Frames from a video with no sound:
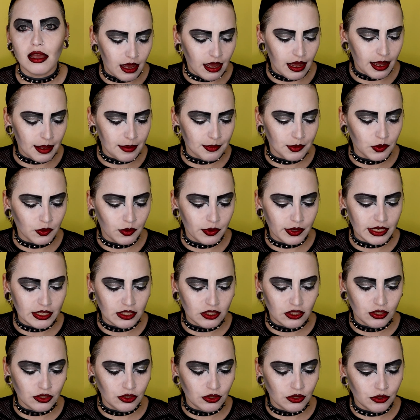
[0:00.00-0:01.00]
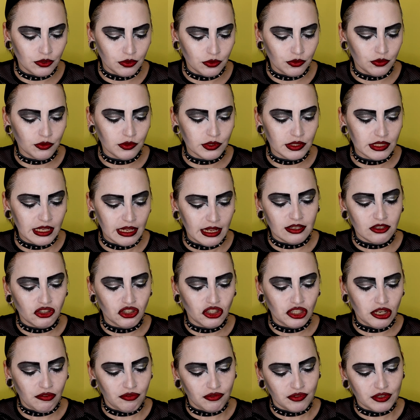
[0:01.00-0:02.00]
I'm going to use the
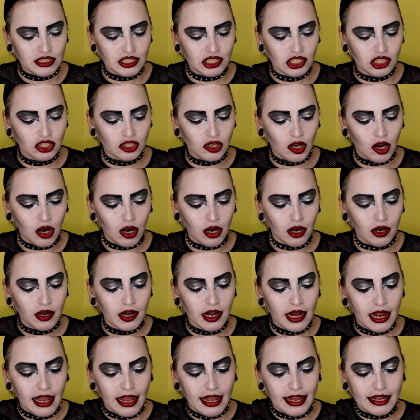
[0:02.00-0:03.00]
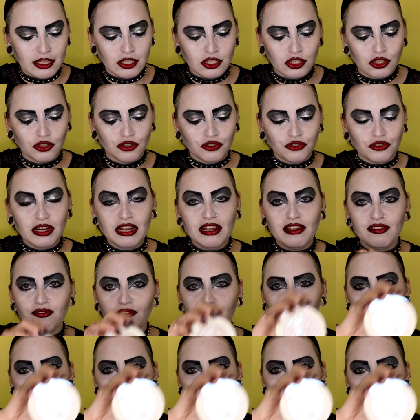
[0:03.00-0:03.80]
Jeffree Star Extreme